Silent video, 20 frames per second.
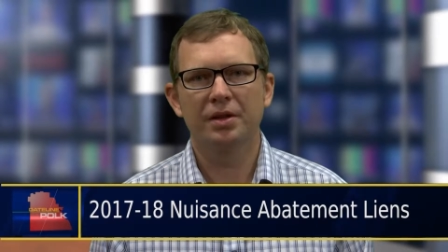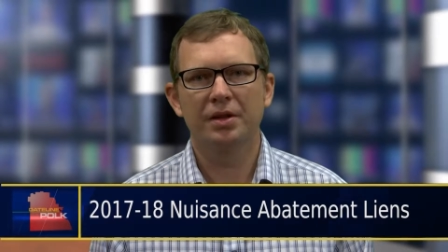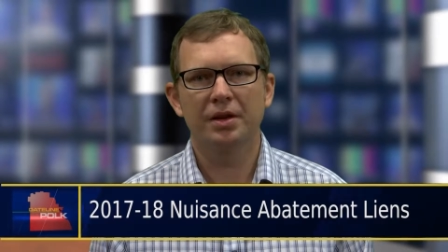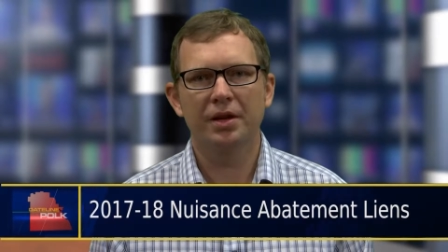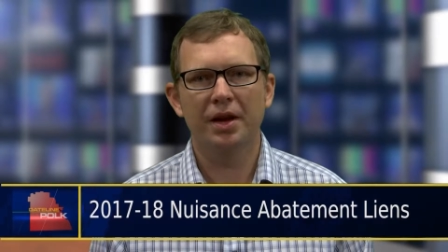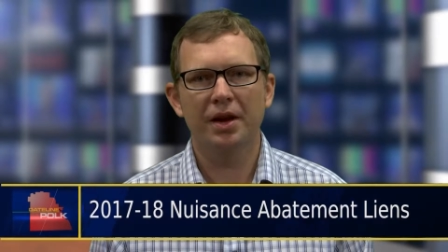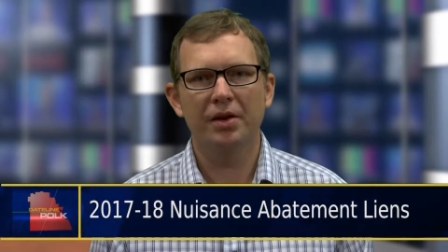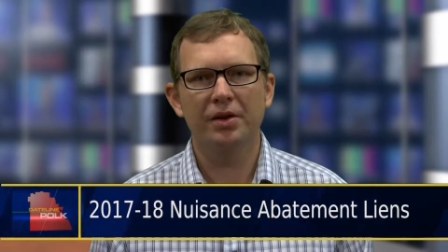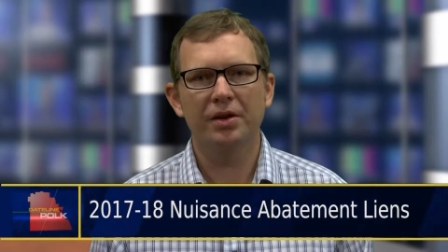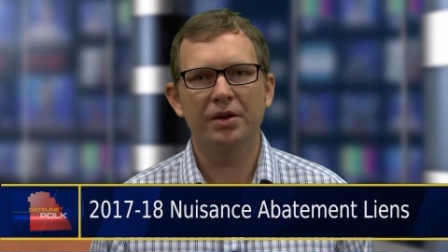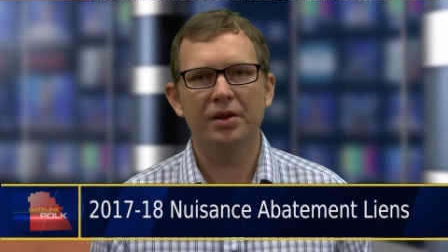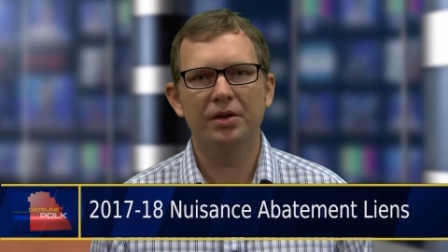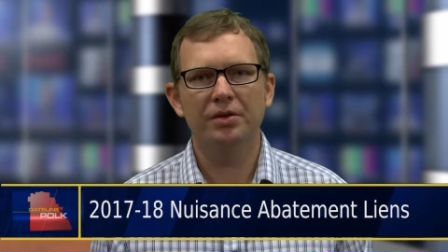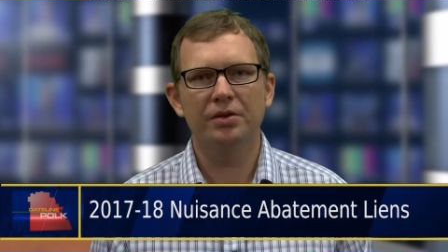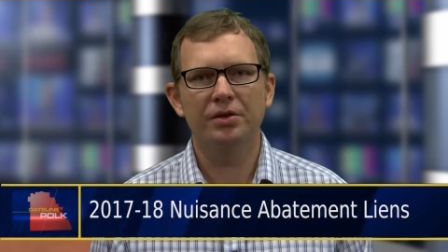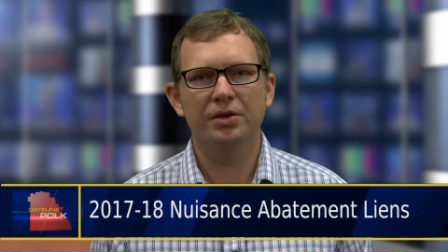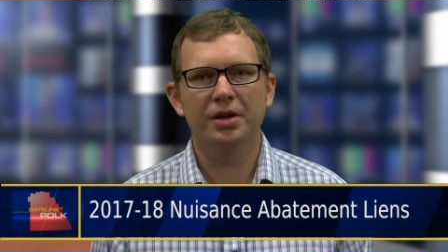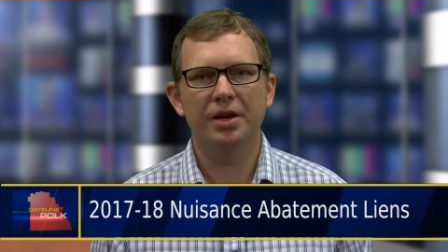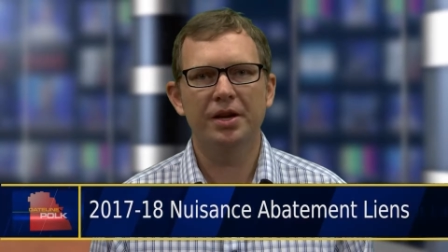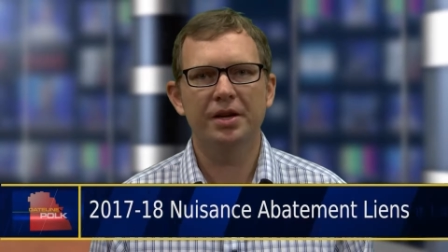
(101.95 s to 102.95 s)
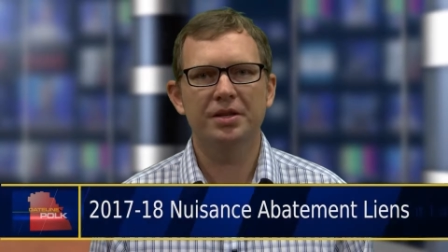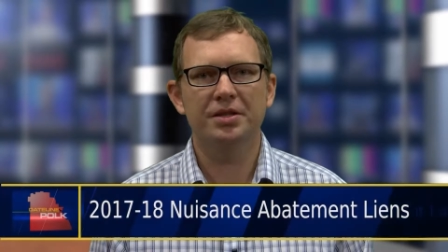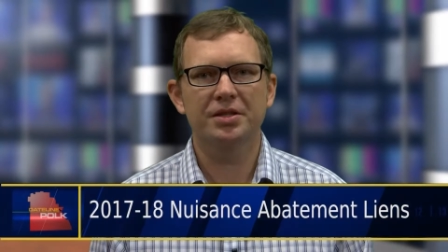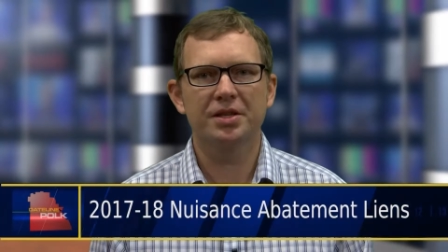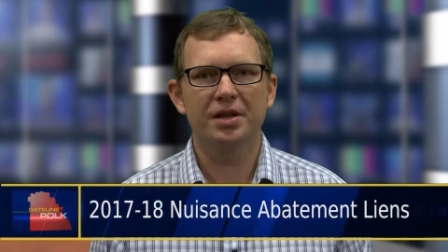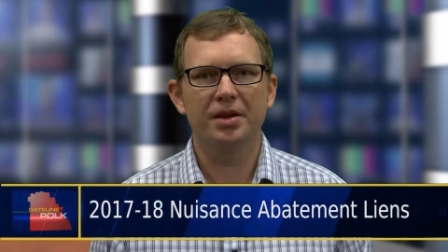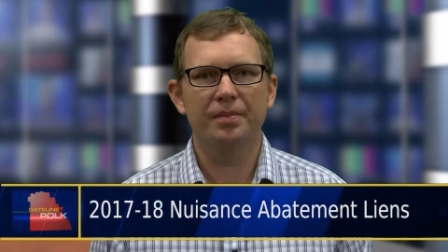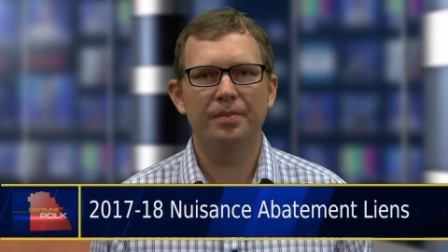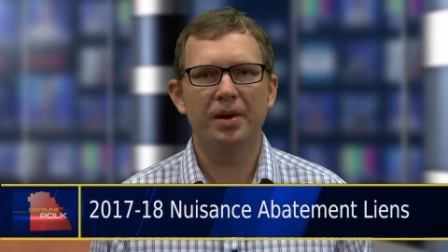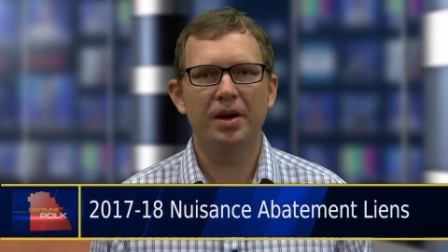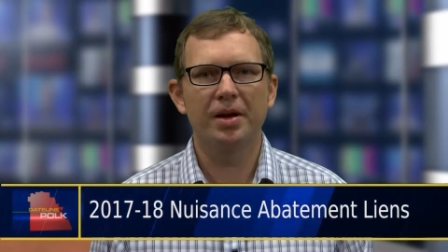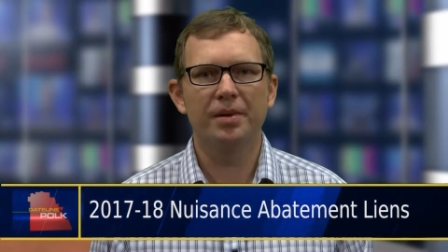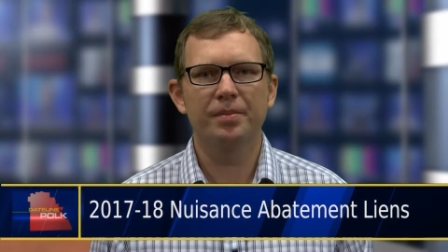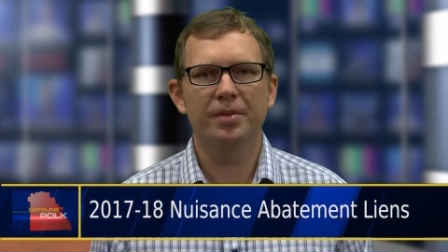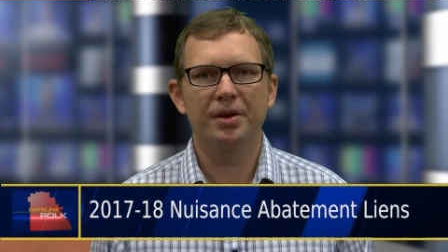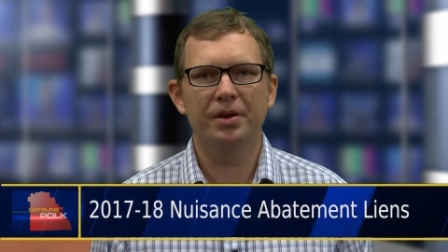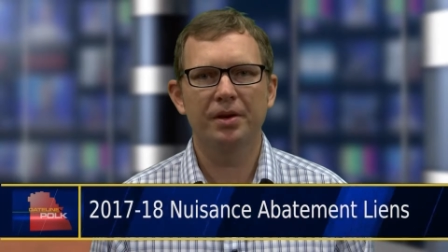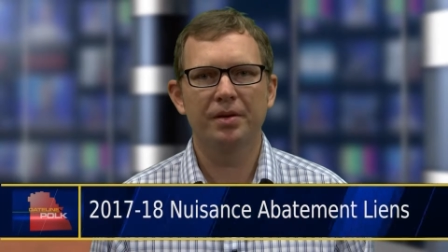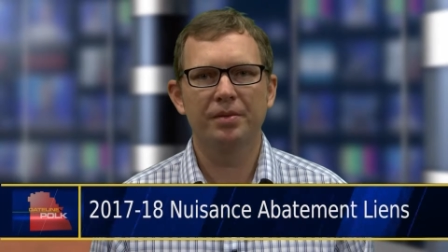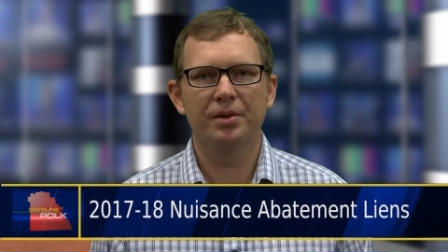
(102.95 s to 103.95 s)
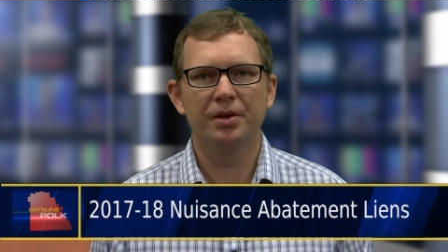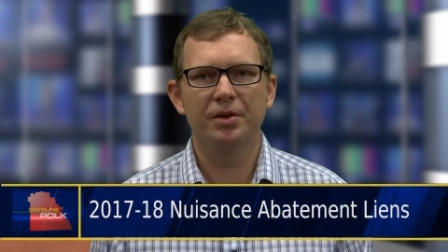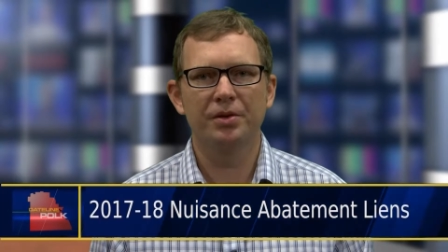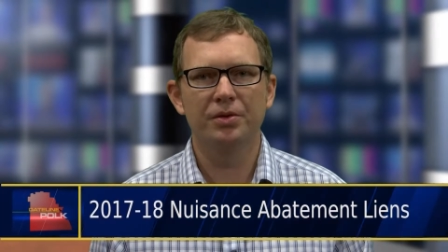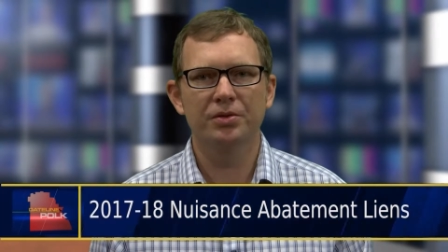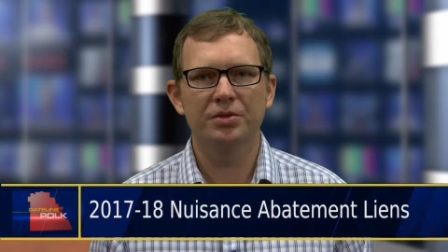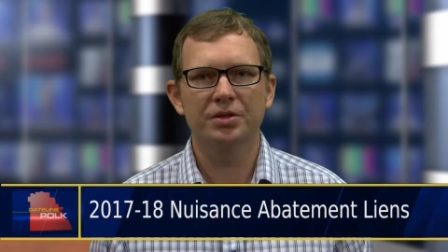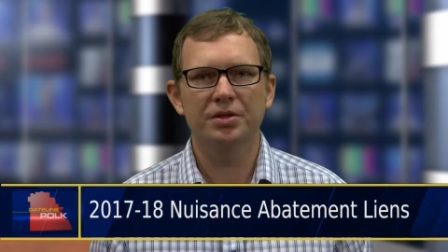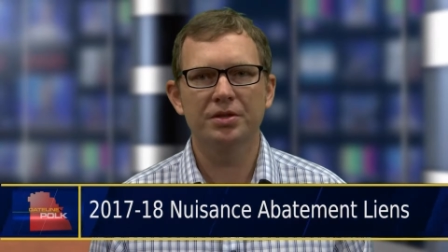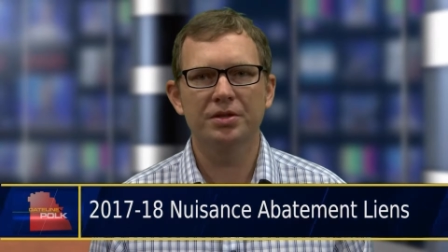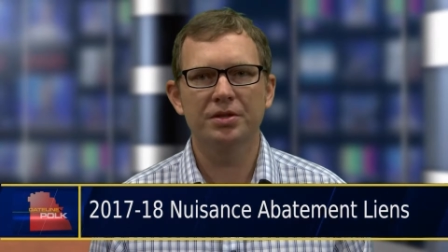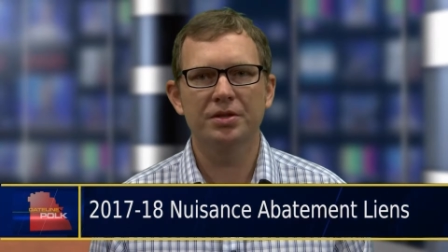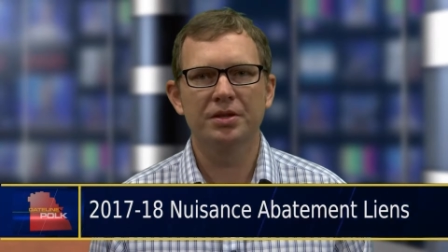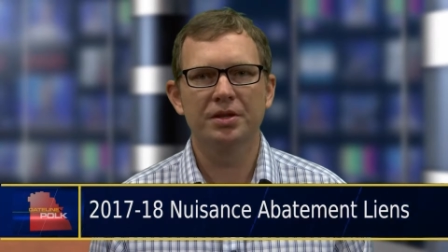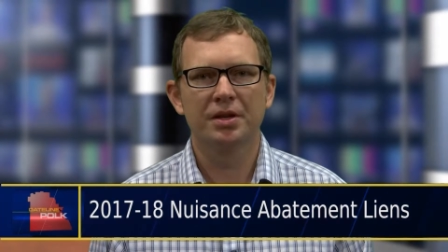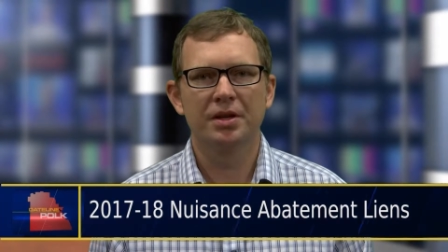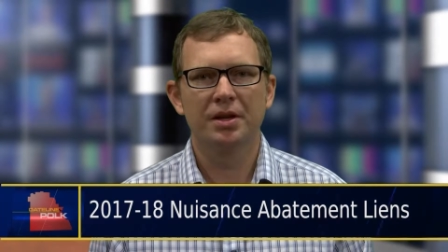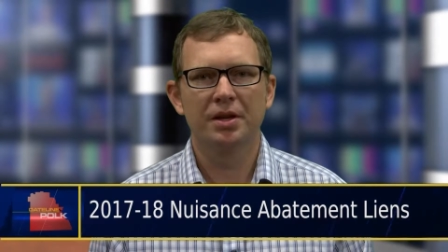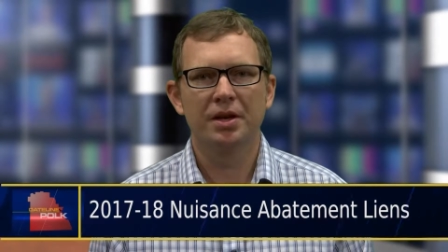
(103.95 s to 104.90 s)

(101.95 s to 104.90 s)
the county undertakes the abatement of the nuisance